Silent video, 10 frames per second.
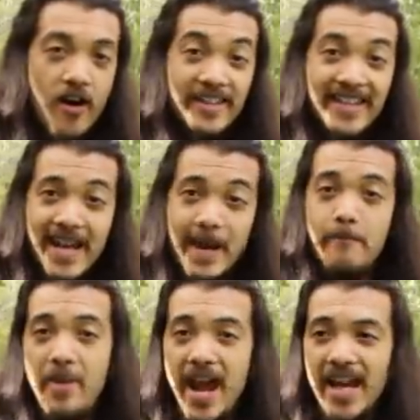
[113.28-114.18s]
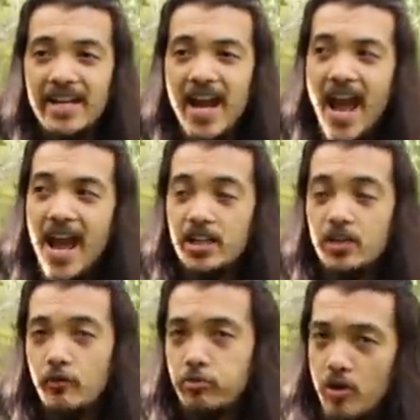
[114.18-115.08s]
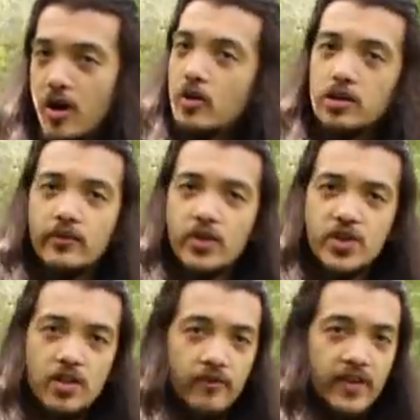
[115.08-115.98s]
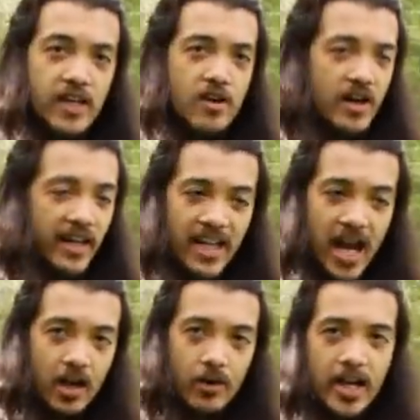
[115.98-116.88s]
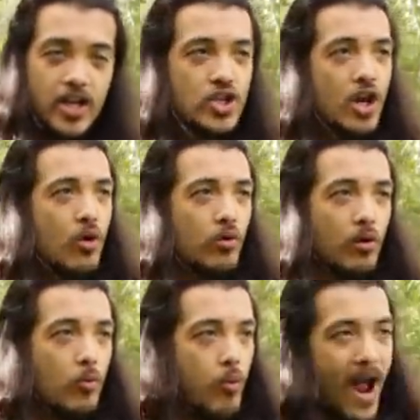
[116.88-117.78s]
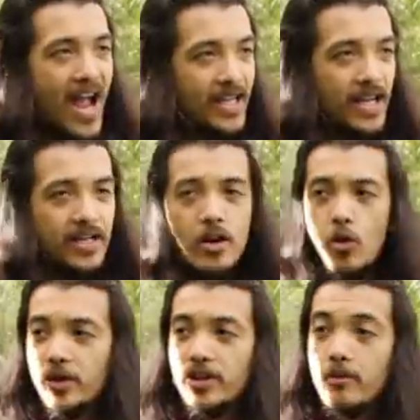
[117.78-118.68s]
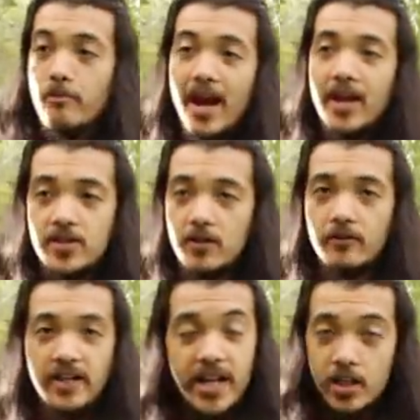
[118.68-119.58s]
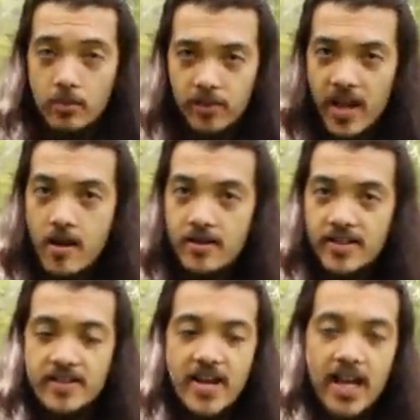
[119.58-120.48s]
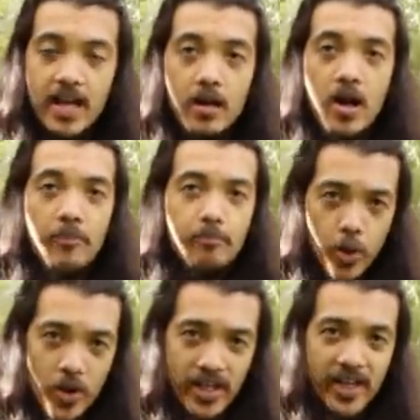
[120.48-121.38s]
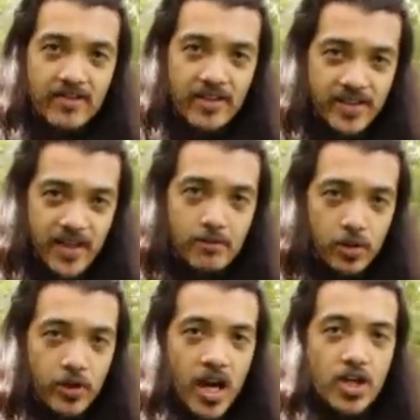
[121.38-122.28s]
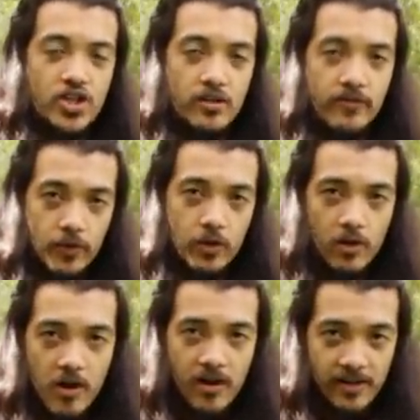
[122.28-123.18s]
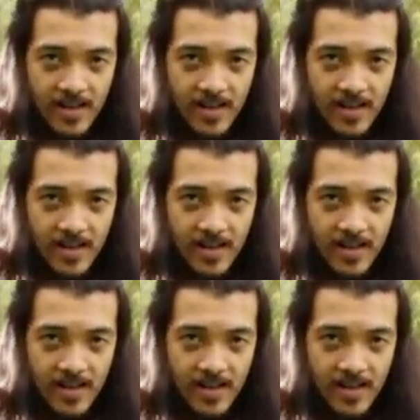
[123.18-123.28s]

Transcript: on campaign, and you've brought all of your stuff in on a carriage or a wagon or your manservant, and you're planning on staying put in the same location for a long